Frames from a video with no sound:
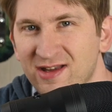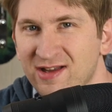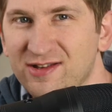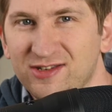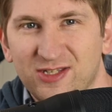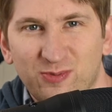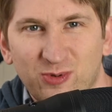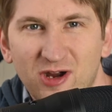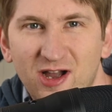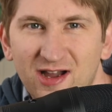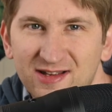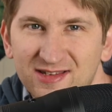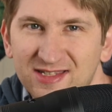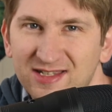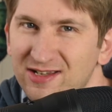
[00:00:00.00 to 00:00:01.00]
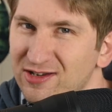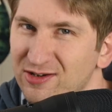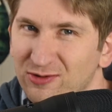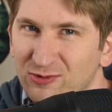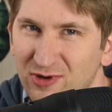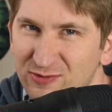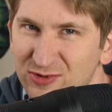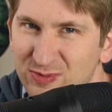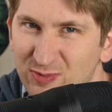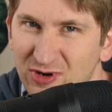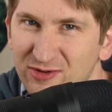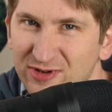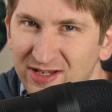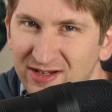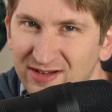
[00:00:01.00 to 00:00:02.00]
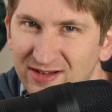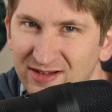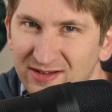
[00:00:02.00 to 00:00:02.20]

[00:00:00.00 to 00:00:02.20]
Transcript: Surprise, one was broken.